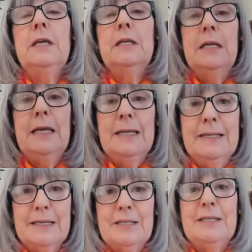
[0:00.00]

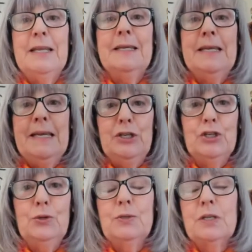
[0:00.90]
in each
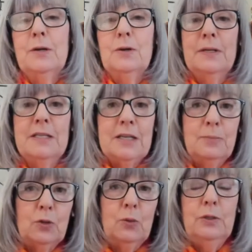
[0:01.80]
newsletter and
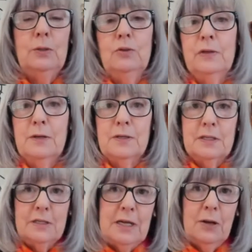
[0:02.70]
subsequent newsletters
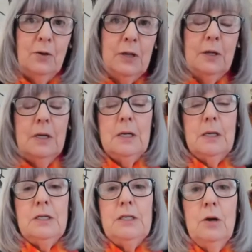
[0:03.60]
and tell
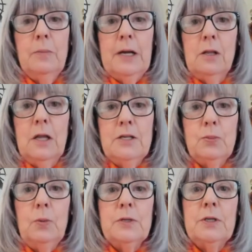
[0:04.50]
my clients
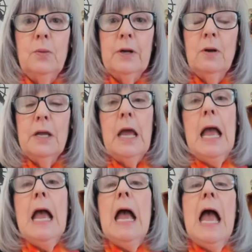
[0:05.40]
what was going on.
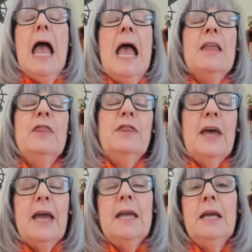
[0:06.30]
And
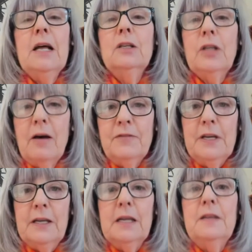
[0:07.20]
they loved
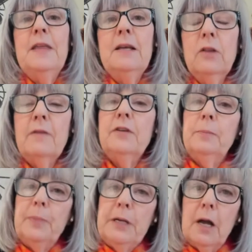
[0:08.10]
it. They loved
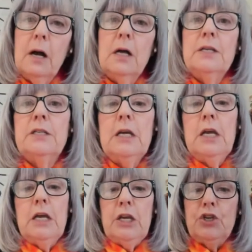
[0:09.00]
it because
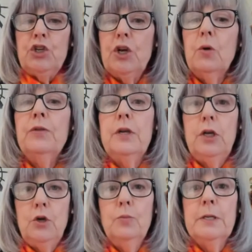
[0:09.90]
it showed the
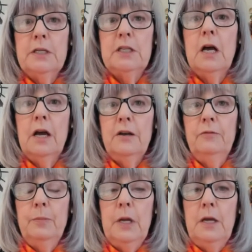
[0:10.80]
human side
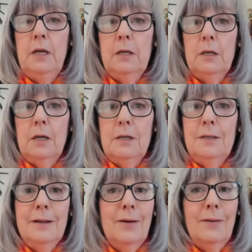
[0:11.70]
of me.
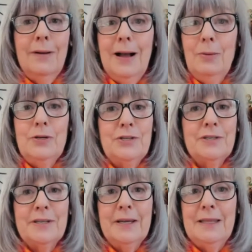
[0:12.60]
I was
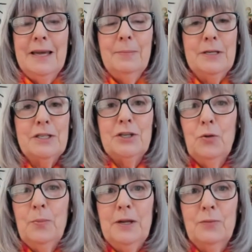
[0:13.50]
just like them in
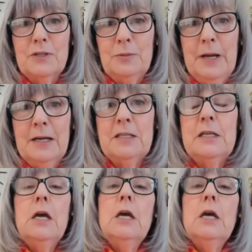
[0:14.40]
so many respects.